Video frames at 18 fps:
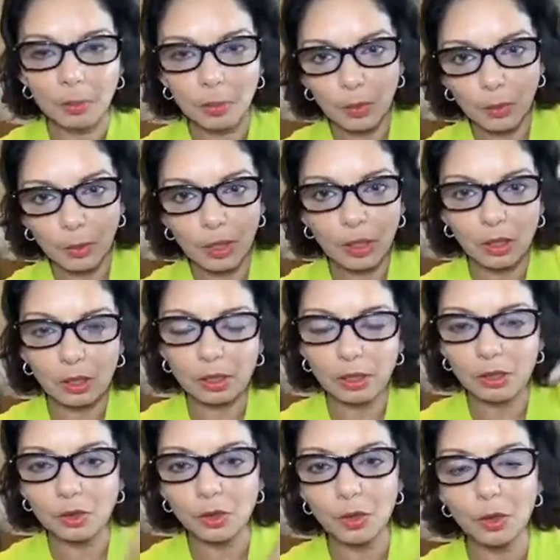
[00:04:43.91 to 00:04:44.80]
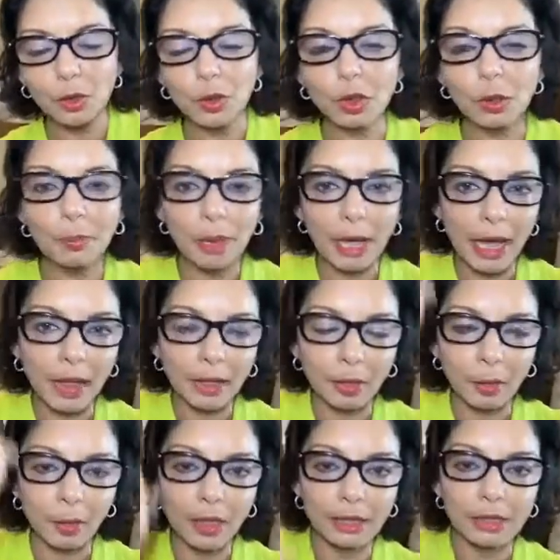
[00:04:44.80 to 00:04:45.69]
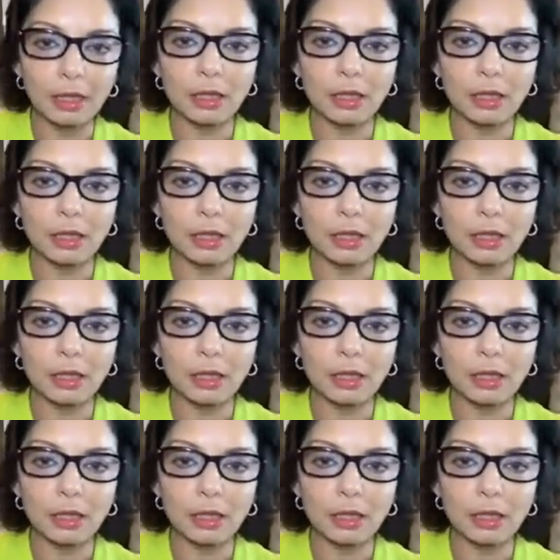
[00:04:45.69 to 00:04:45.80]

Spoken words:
what we call these neural pathways.